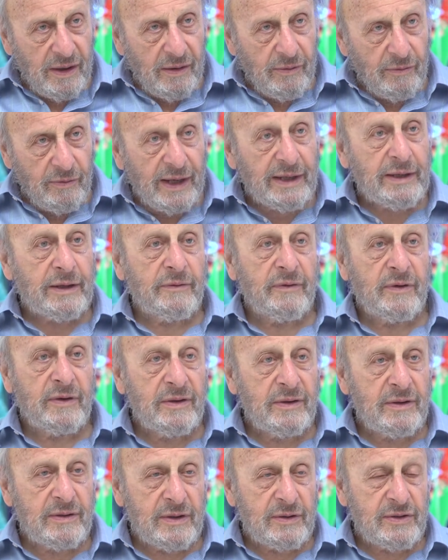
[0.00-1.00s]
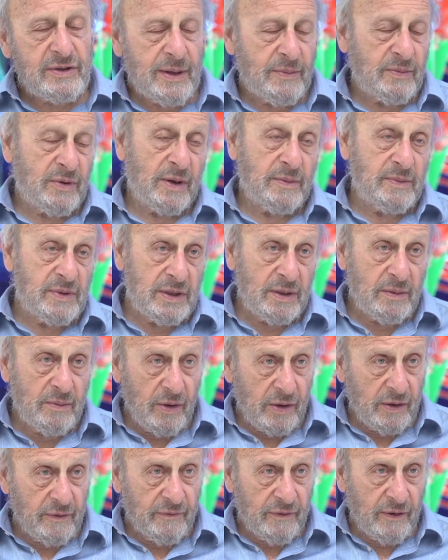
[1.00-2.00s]
relevant, sometimes in a
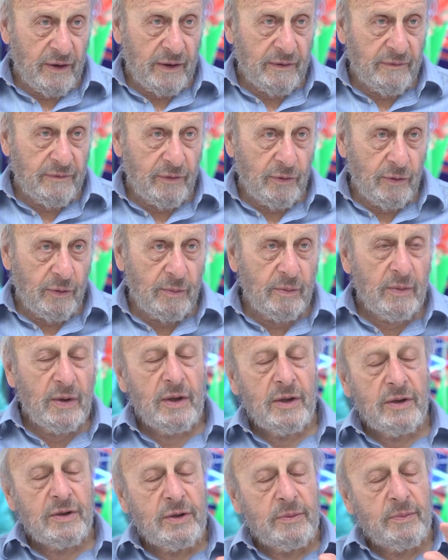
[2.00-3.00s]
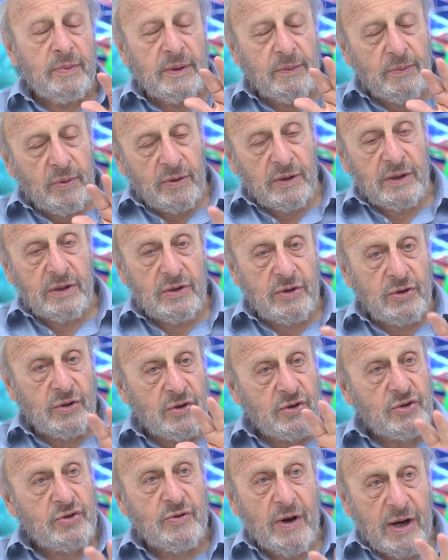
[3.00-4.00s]
modified form, to be put into
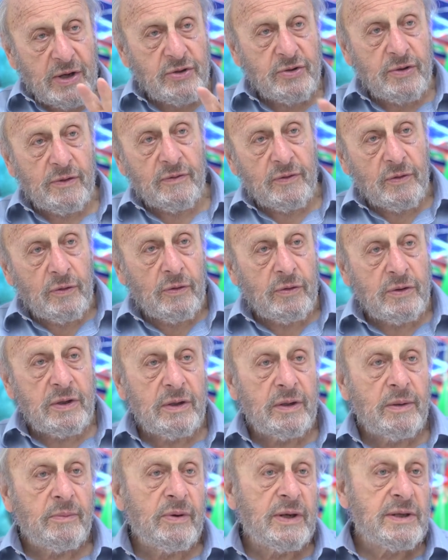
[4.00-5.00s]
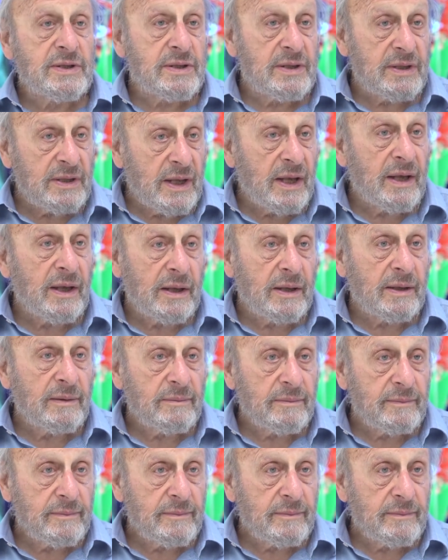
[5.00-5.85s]
your structure of thought in the present day.